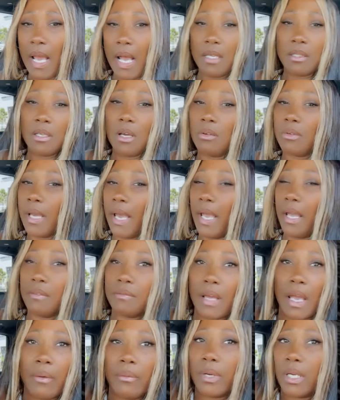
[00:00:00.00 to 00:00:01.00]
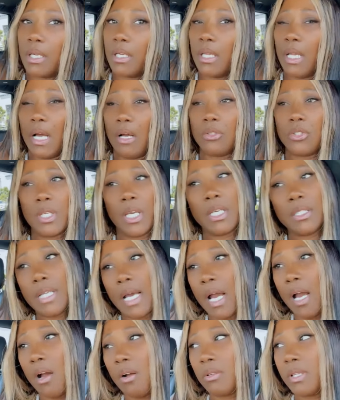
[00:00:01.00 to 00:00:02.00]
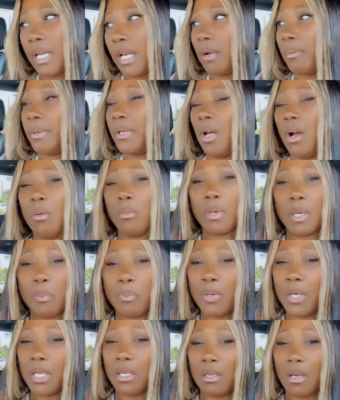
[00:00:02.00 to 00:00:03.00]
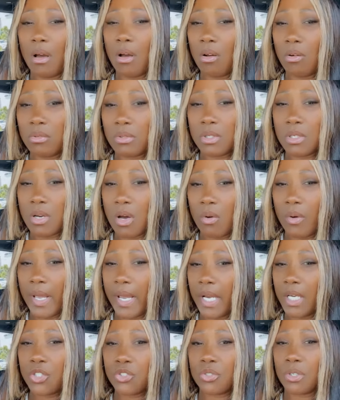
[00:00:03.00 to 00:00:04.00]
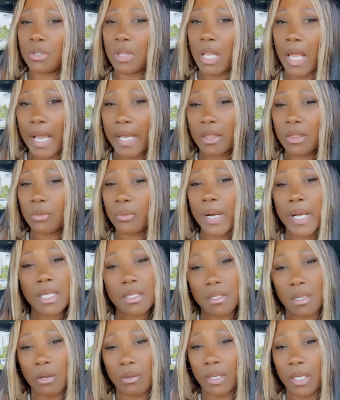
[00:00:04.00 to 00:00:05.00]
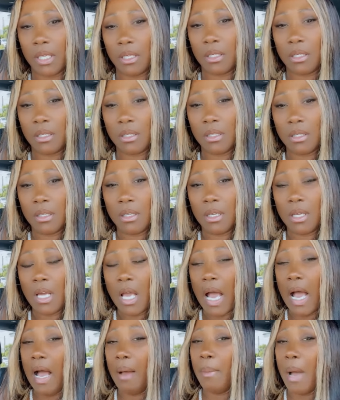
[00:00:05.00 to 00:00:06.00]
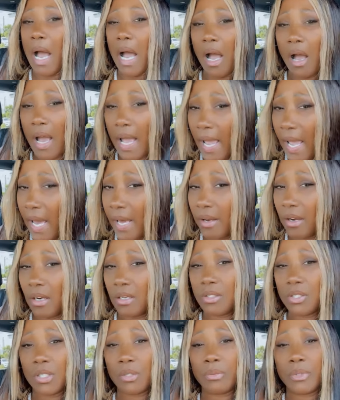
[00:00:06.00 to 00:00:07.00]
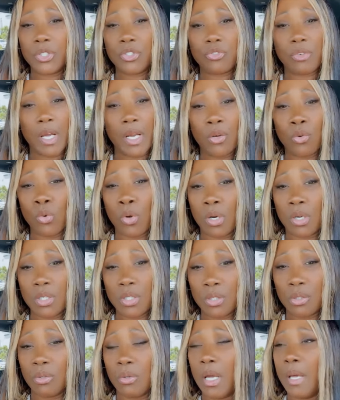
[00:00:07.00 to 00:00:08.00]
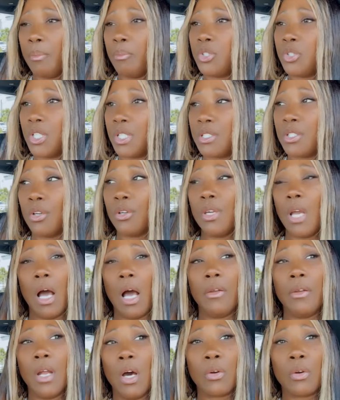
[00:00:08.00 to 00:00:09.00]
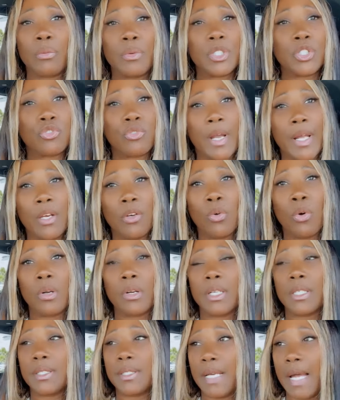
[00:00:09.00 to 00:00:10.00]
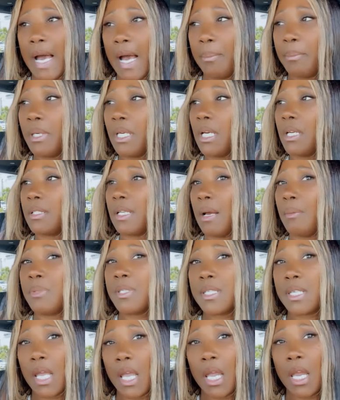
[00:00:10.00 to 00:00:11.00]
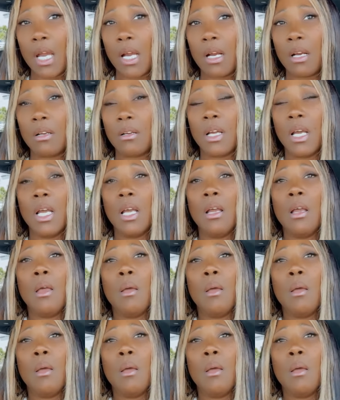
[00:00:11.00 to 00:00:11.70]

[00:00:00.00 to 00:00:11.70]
That's okay if they want to clout chase. I don't care, but don't be putting no no extra like on it. I'm, I'll add her to the restraining order too. And just so y'all know, the restraining order is not because I'm scared.